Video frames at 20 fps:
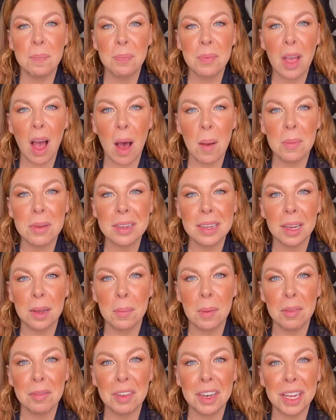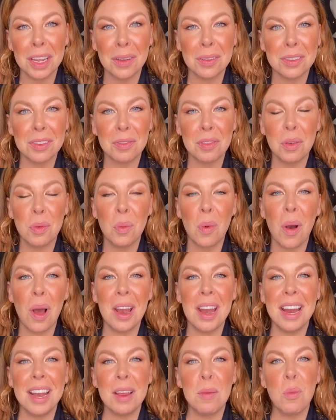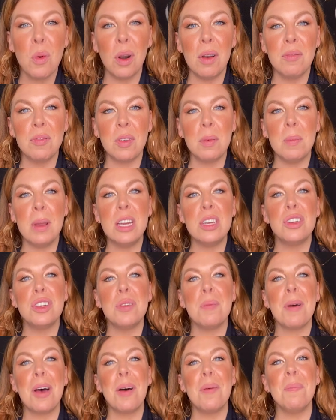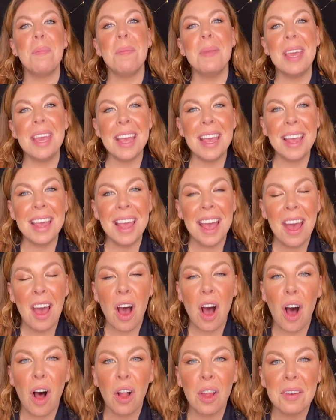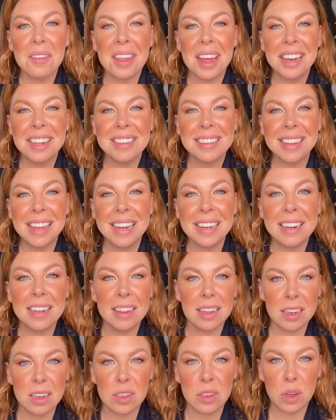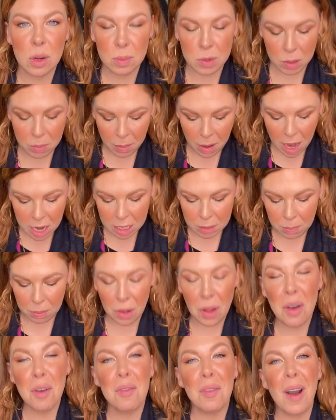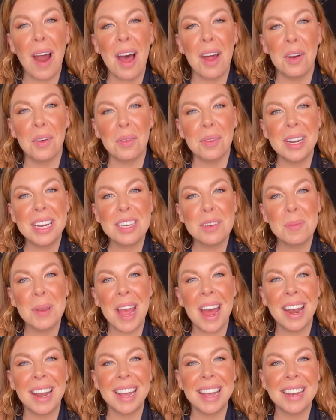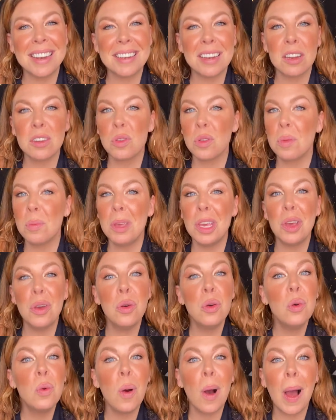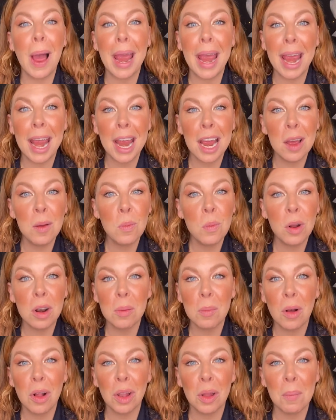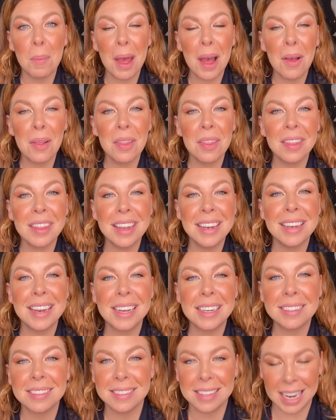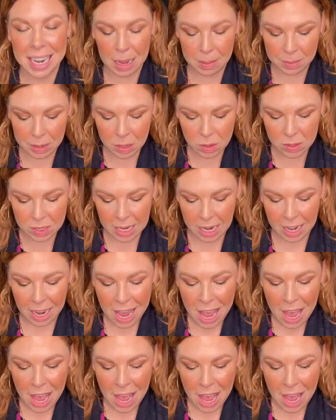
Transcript: commenting on my videos. If you want any more information about me, all of that is linked in the description box below for how to reach me, how to get in touch with me, who I am, what I'm all about, the decks that I'm using.